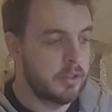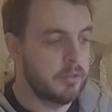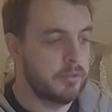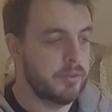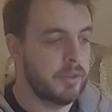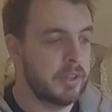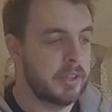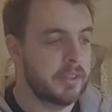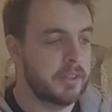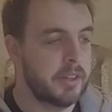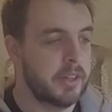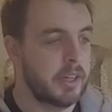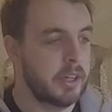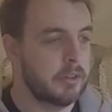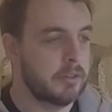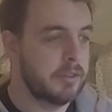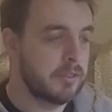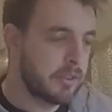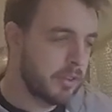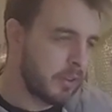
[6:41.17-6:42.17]
filtering
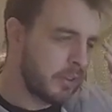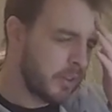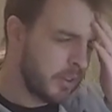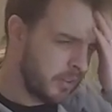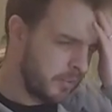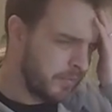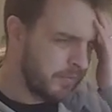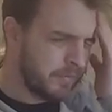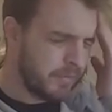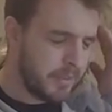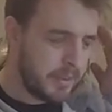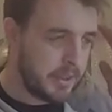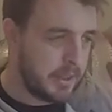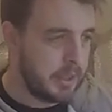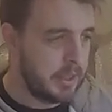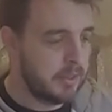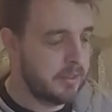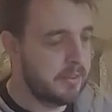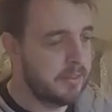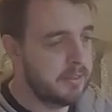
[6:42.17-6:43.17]
out. So
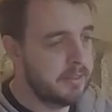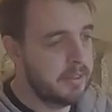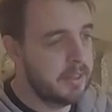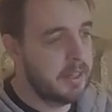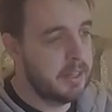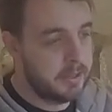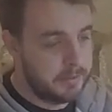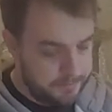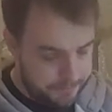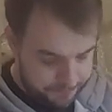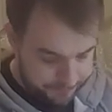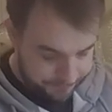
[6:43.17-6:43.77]
it's at